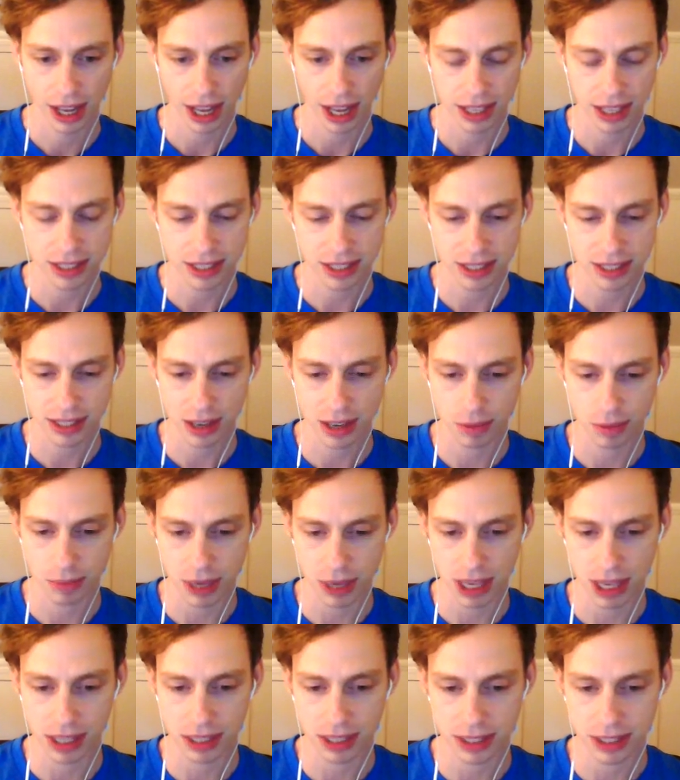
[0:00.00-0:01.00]
and
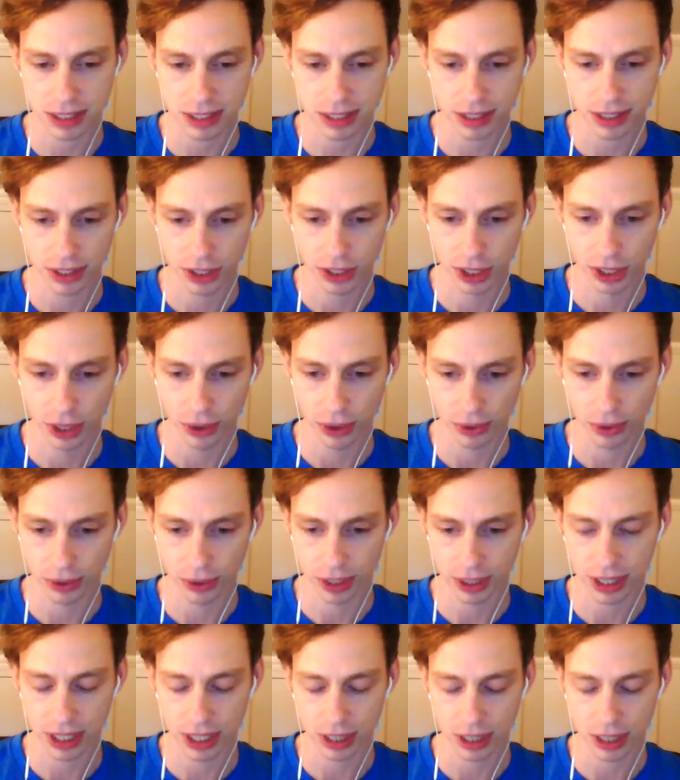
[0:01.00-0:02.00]
sysadmins, you know,
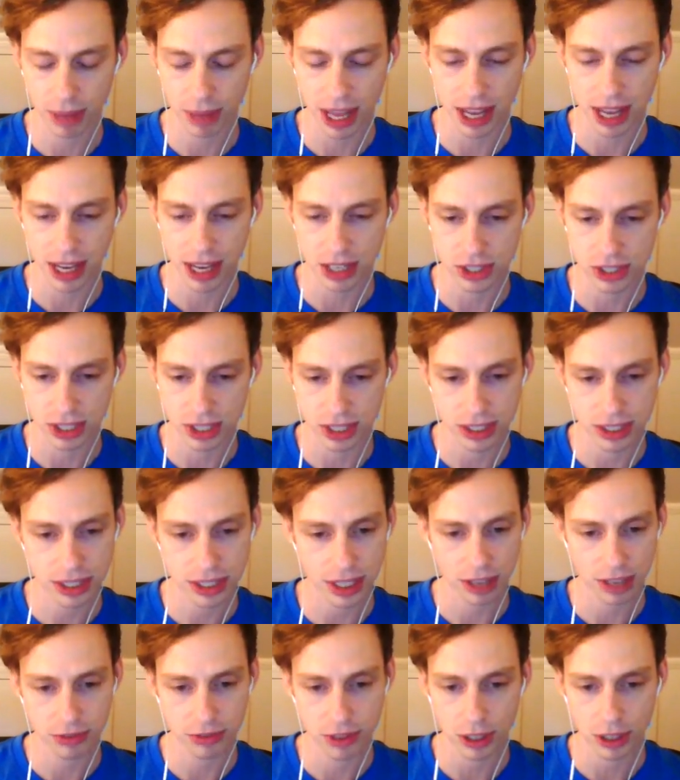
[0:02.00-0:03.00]
getting paged and
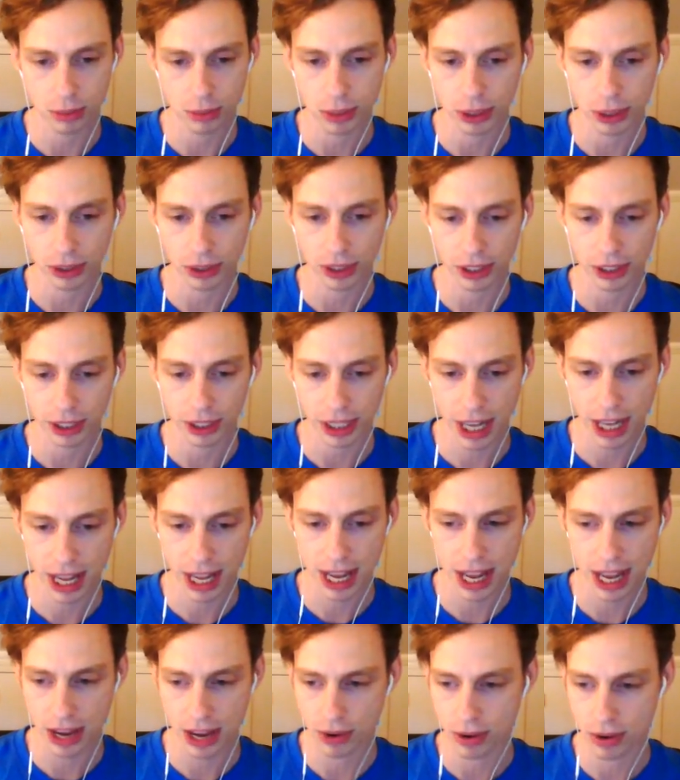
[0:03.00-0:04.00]
stuff in the middle of the
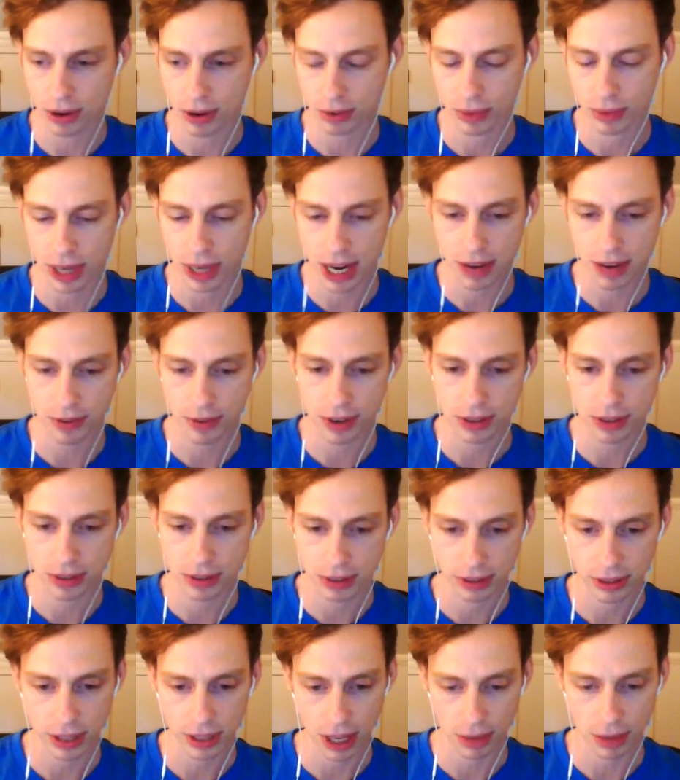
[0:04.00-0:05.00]
night or
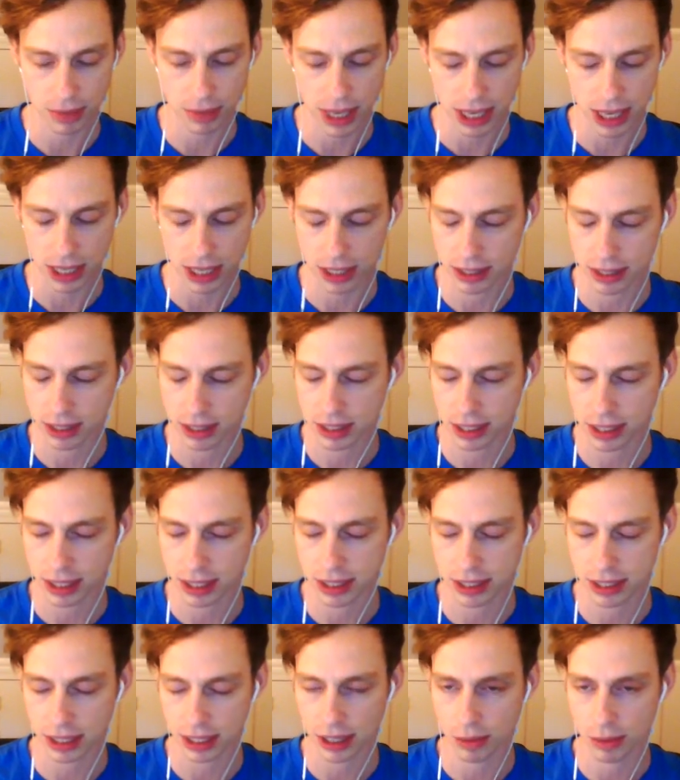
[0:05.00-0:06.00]
whenever the update
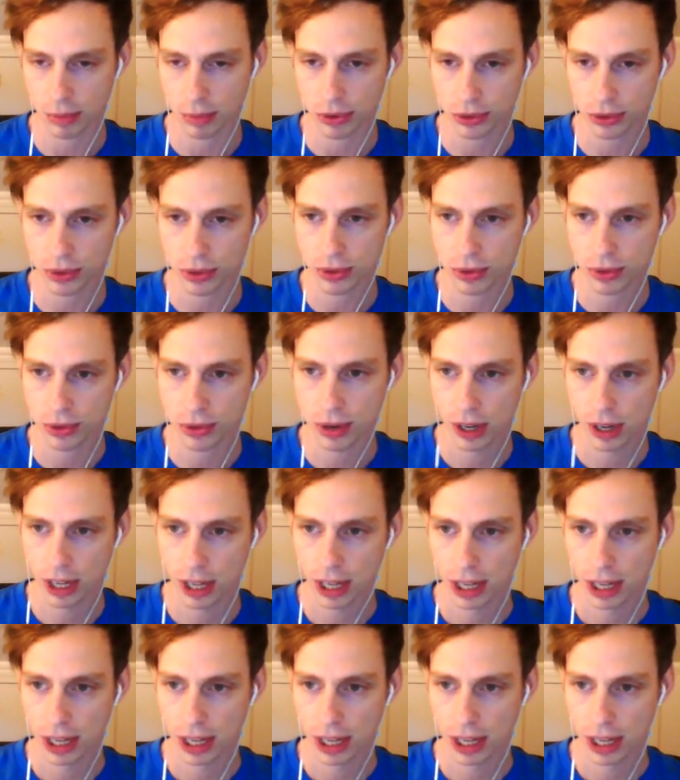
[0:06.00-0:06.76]
decides to come through.